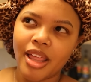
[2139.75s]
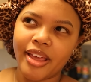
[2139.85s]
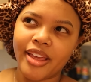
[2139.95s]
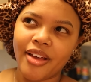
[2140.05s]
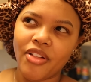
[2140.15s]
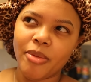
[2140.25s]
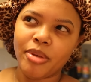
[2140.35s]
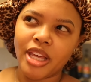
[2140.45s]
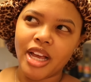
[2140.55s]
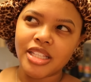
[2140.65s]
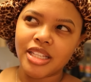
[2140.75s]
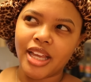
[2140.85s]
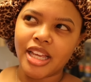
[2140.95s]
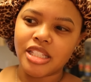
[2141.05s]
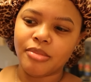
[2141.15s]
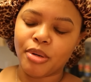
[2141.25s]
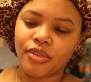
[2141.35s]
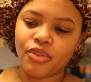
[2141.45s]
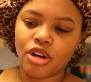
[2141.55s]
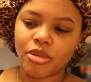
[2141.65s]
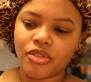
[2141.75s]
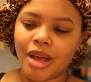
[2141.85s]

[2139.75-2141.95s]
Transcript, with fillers: Like, I feel like Beyonce like is a performer.